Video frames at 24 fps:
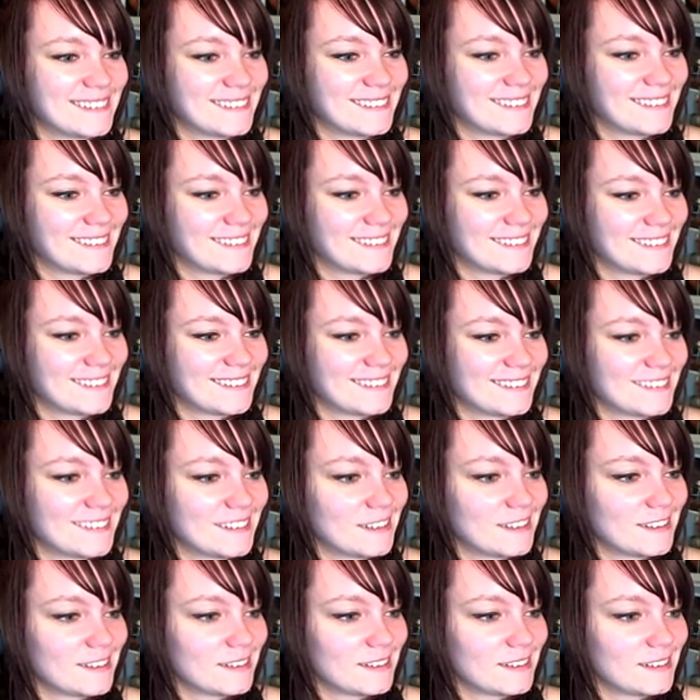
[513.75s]

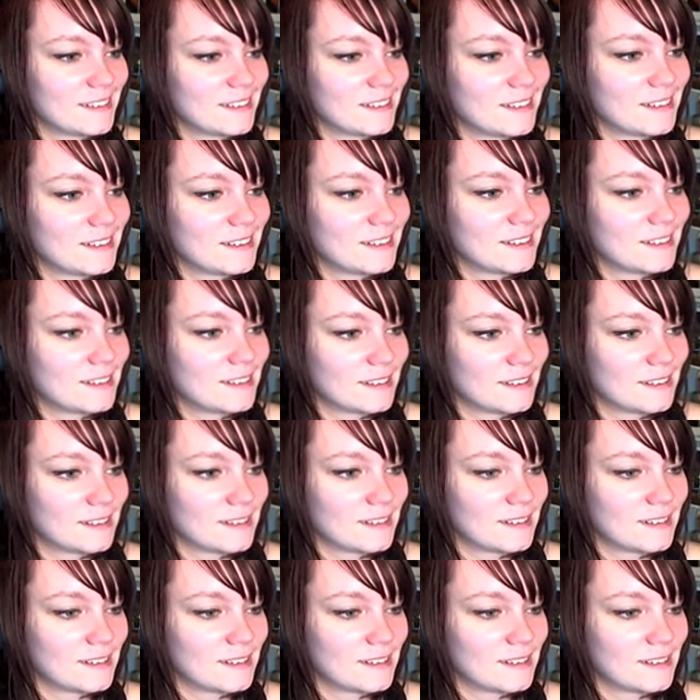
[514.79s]
No one is speaking in this clip.